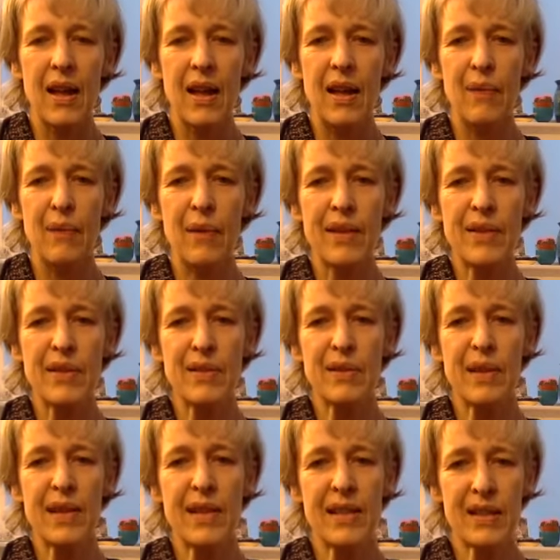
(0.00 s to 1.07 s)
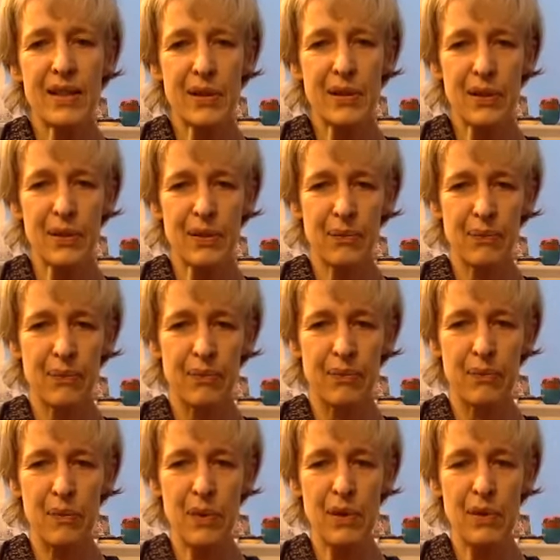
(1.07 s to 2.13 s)
And when you're ready to
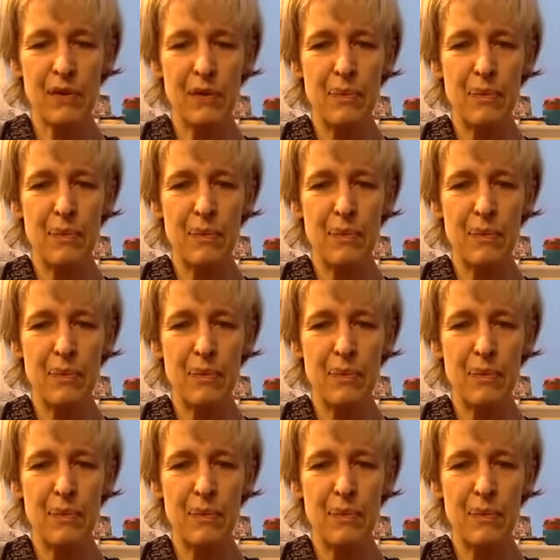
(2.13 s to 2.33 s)
move